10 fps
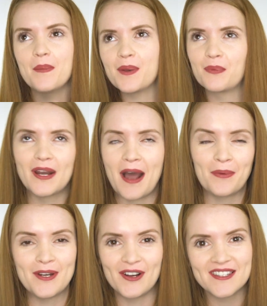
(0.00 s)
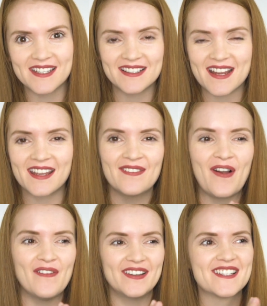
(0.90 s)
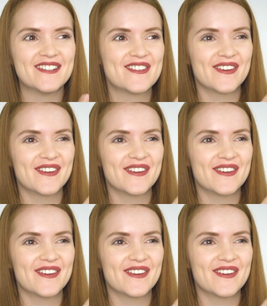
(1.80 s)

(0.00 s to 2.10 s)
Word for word: I mean, when are we not seeing negative comments on